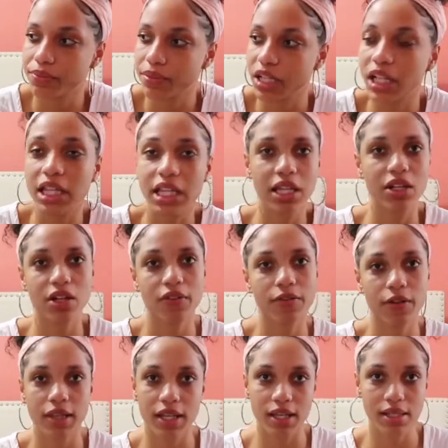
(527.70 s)
cleaner
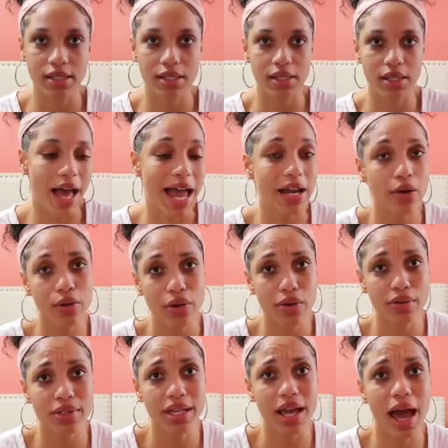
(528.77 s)
for this. I don't
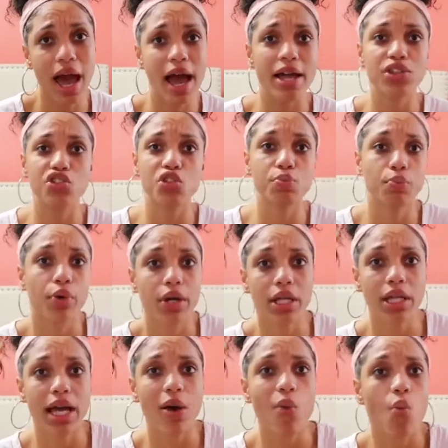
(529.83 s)
use it. I just boil
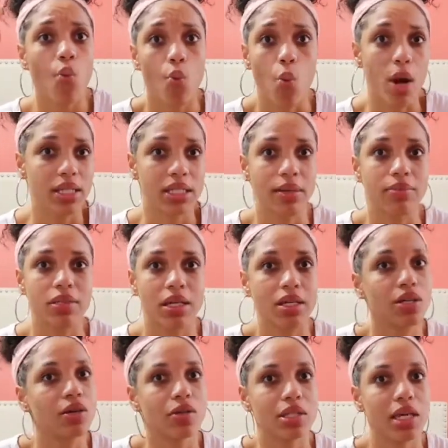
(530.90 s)
it once I'm
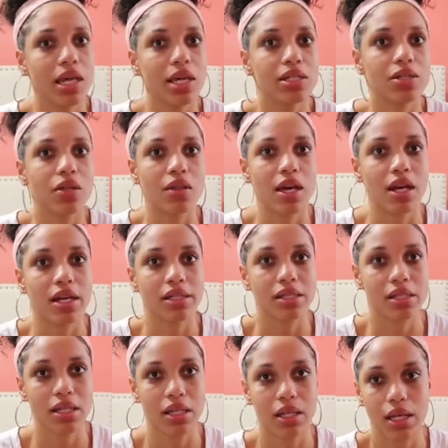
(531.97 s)
done using it so that it's
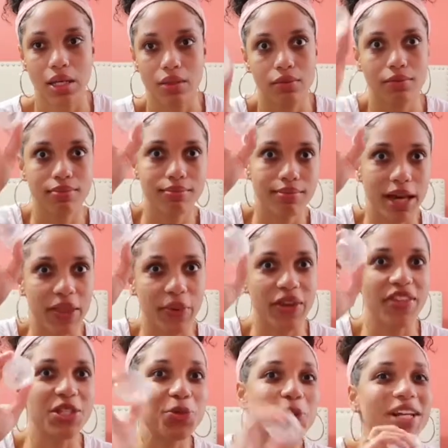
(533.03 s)
clean. By the way,
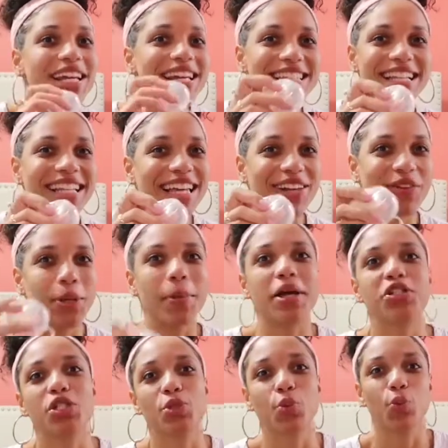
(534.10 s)
this one is a clean one. I'm
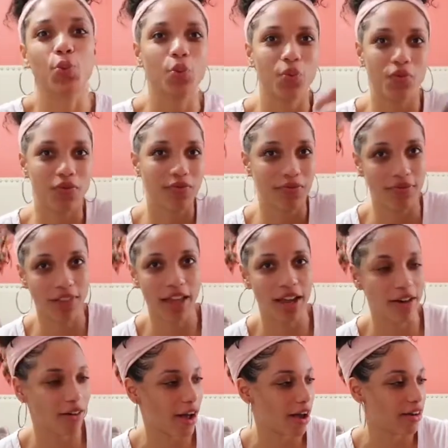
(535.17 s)
not just flaring
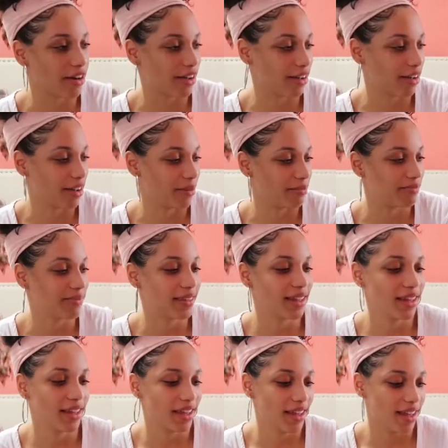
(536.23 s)
around
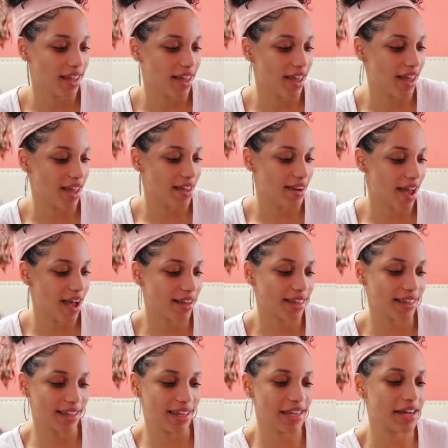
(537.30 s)
a not
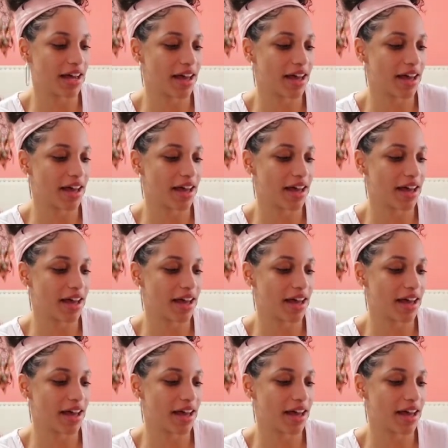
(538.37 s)
clean